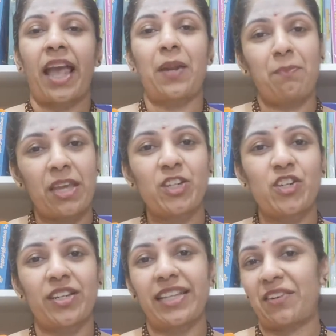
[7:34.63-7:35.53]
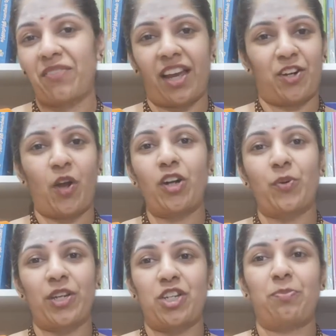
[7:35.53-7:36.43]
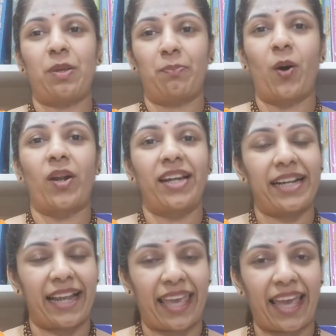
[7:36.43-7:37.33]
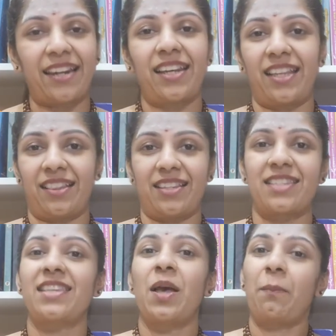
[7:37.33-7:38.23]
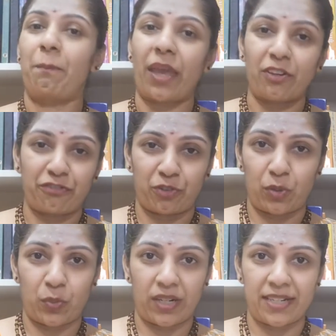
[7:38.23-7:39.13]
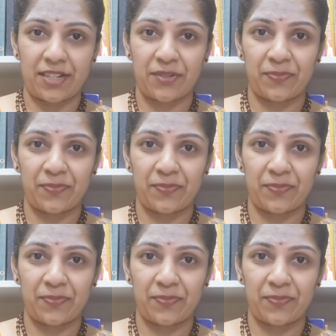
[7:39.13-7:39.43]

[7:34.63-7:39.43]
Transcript: and make sure that we are not going to be born again in this painful world.